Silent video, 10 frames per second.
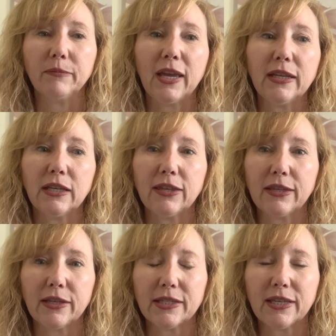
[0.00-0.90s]
anything
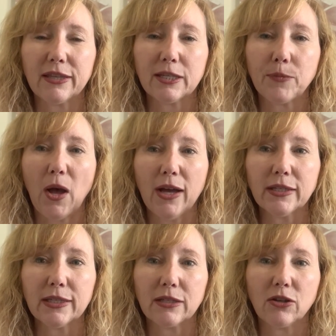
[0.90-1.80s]
that's in this
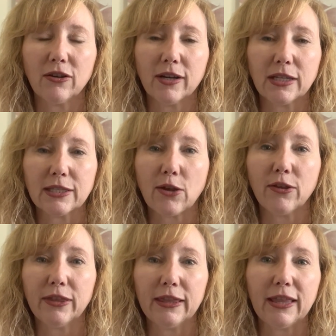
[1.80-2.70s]
box and you're a
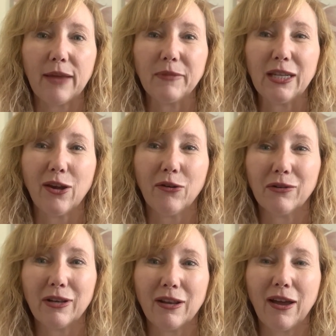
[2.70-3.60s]
consultant, let me know
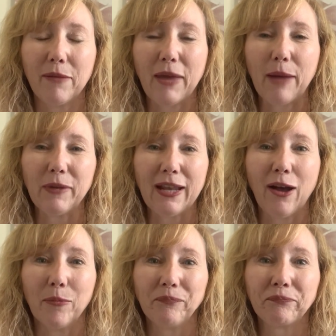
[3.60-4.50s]
and I'm happy to
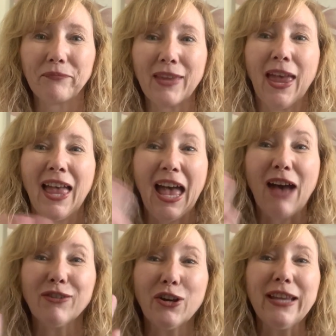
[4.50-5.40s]
help.
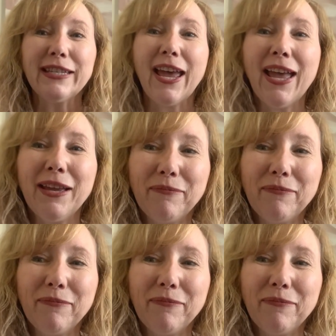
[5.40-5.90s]
Have a great day.